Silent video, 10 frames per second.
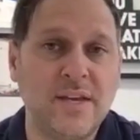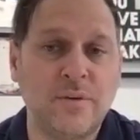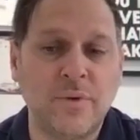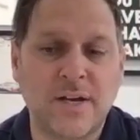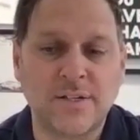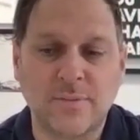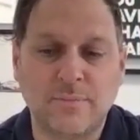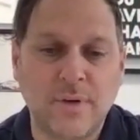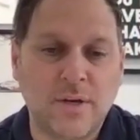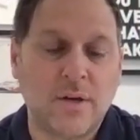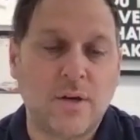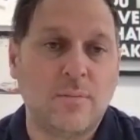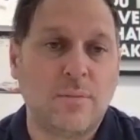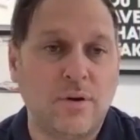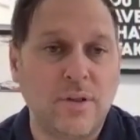And we actually
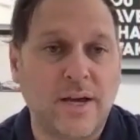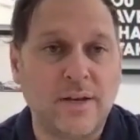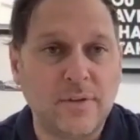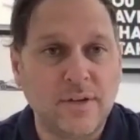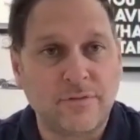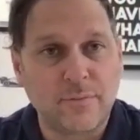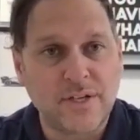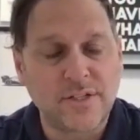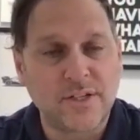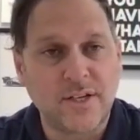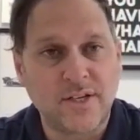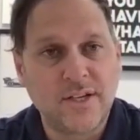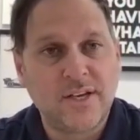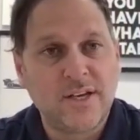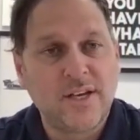pull that information in
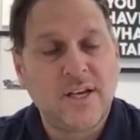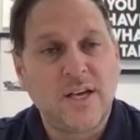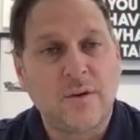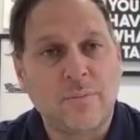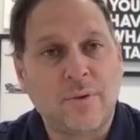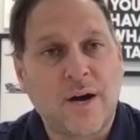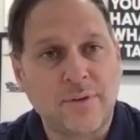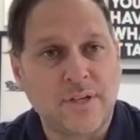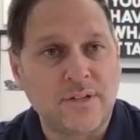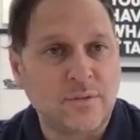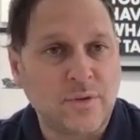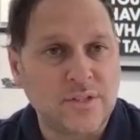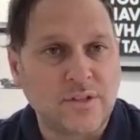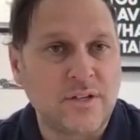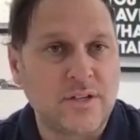and we pop it into
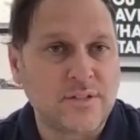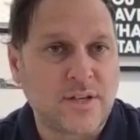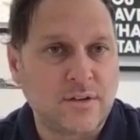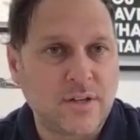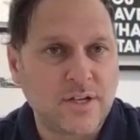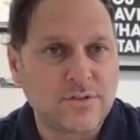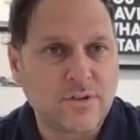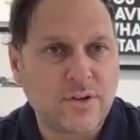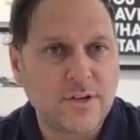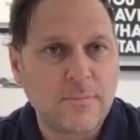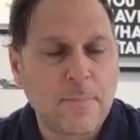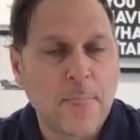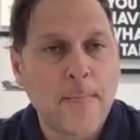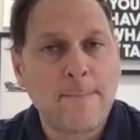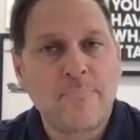what's called a centerline drawing.
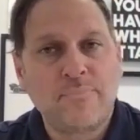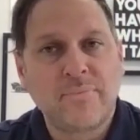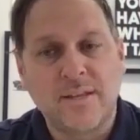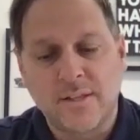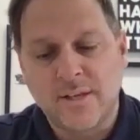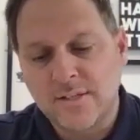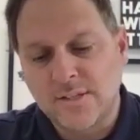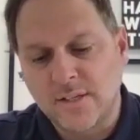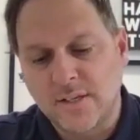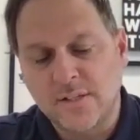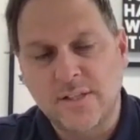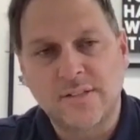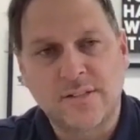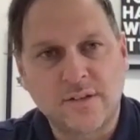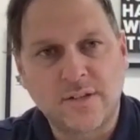And the nice thing is
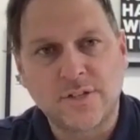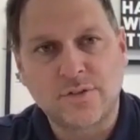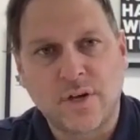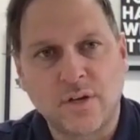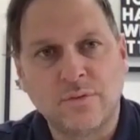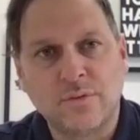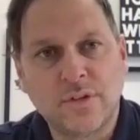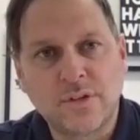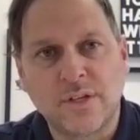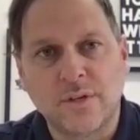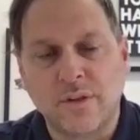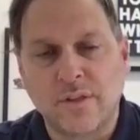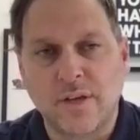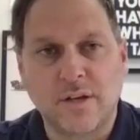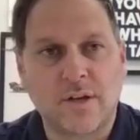that centerline drawing, literally
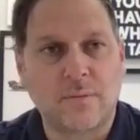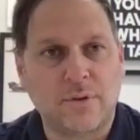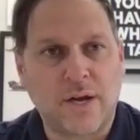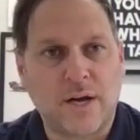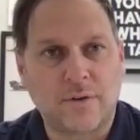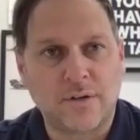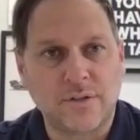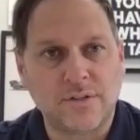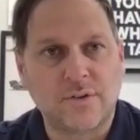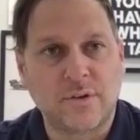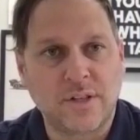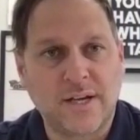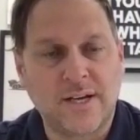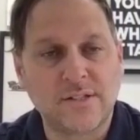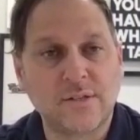within a couple hours or
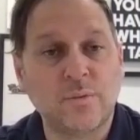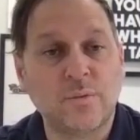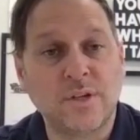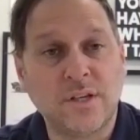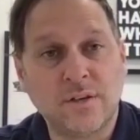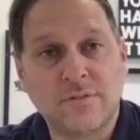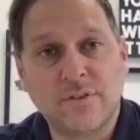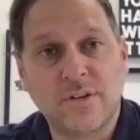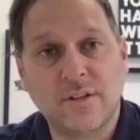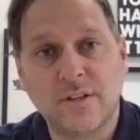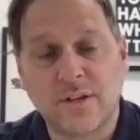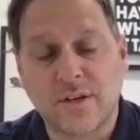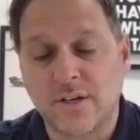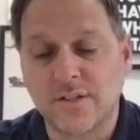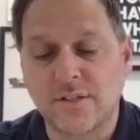less, will give the
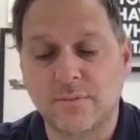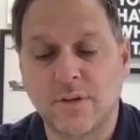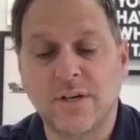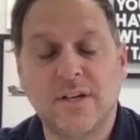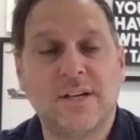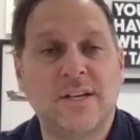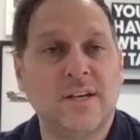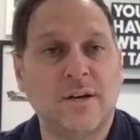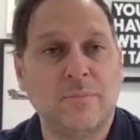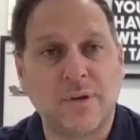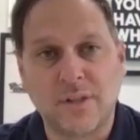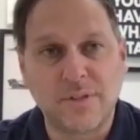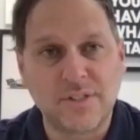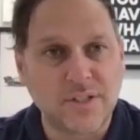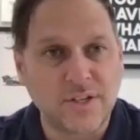customer a bill of
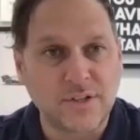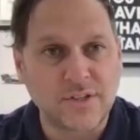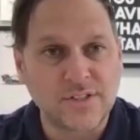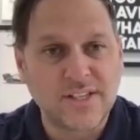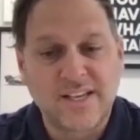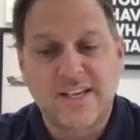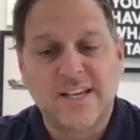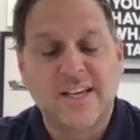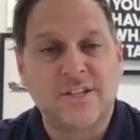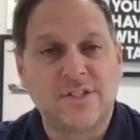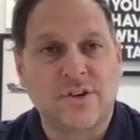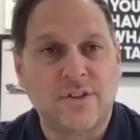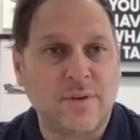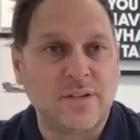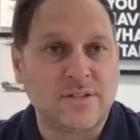materials and show
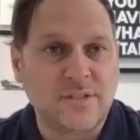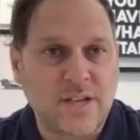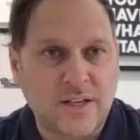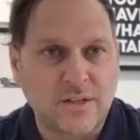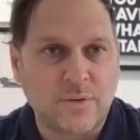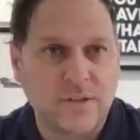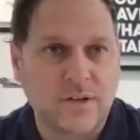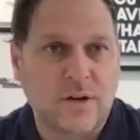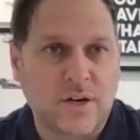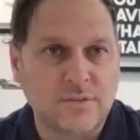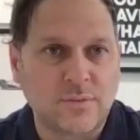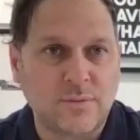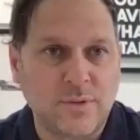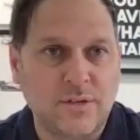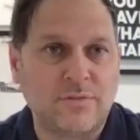them exactly what the cost
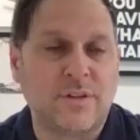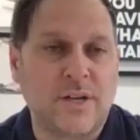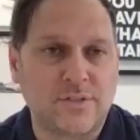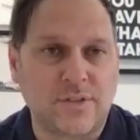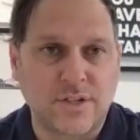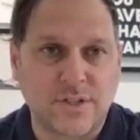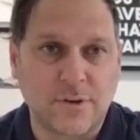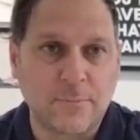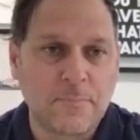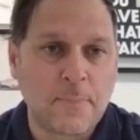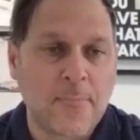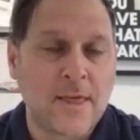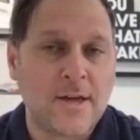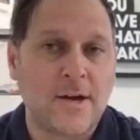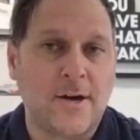would be for that structure.
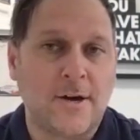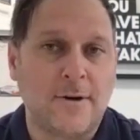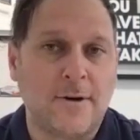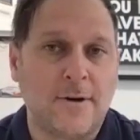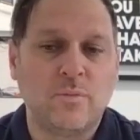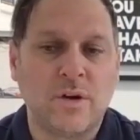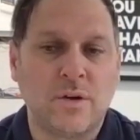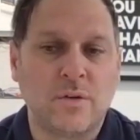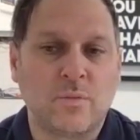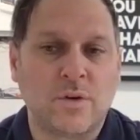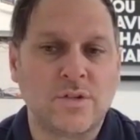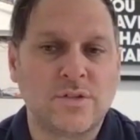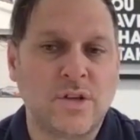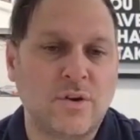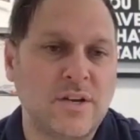
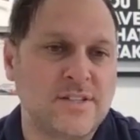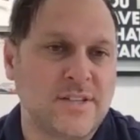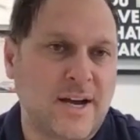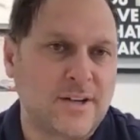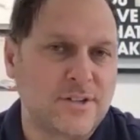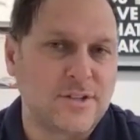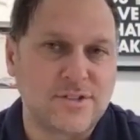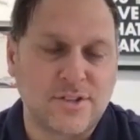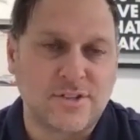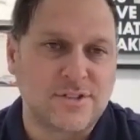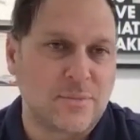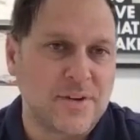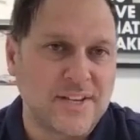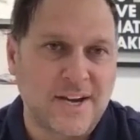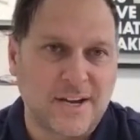We're so exact in
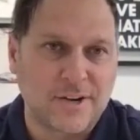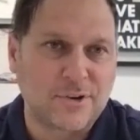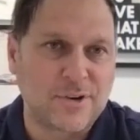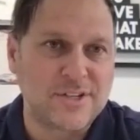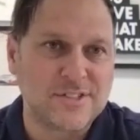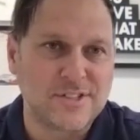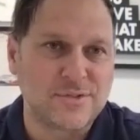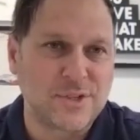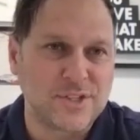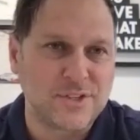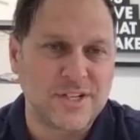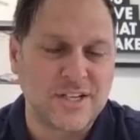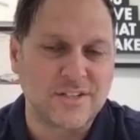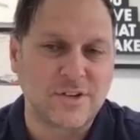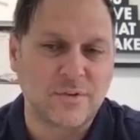so many categories. It's really
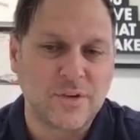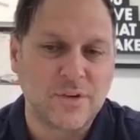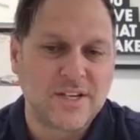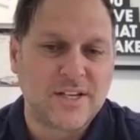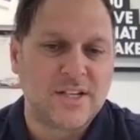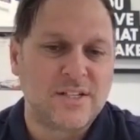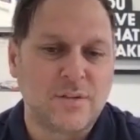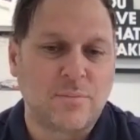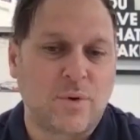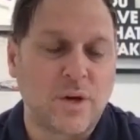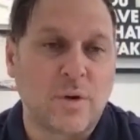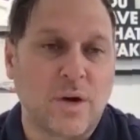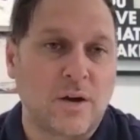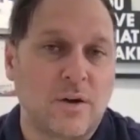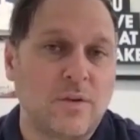unique. So to the point
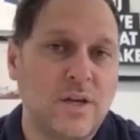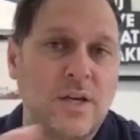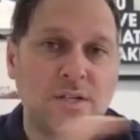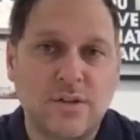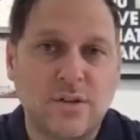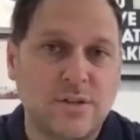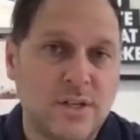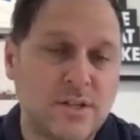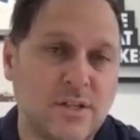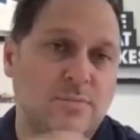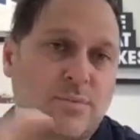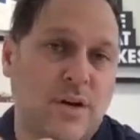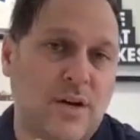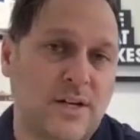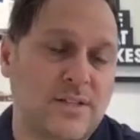where each of these
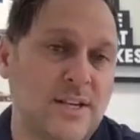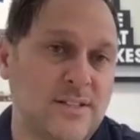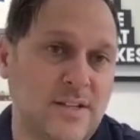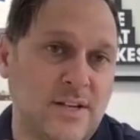products has